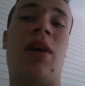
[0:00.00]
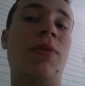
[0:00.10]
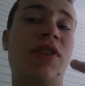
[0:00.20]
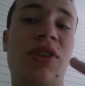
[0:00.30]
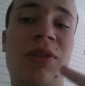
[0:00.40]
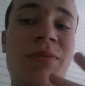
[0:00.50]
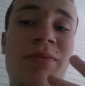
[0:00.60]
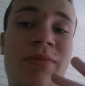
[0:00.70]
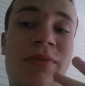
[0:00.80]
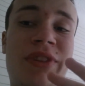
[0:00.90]
I'm just going
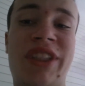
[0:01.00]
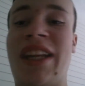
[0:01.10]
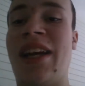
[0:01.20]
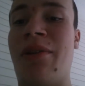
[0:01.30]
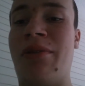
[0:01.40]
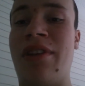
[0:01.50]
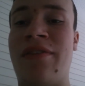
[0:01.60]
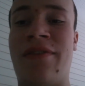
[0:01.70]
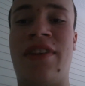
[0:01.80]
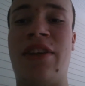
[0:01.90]
to chill out
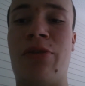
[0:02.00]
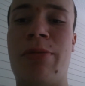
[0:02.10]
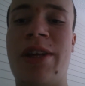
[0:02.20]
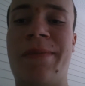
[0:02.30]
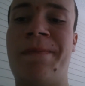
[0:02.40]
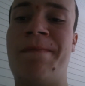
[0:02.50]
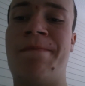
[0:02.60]
for a little bit